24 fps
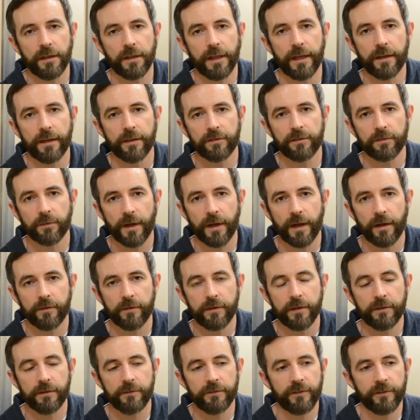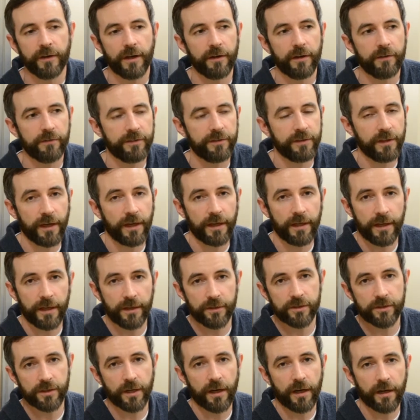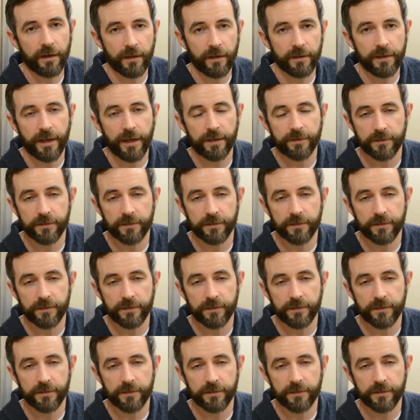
latest round of CIHR,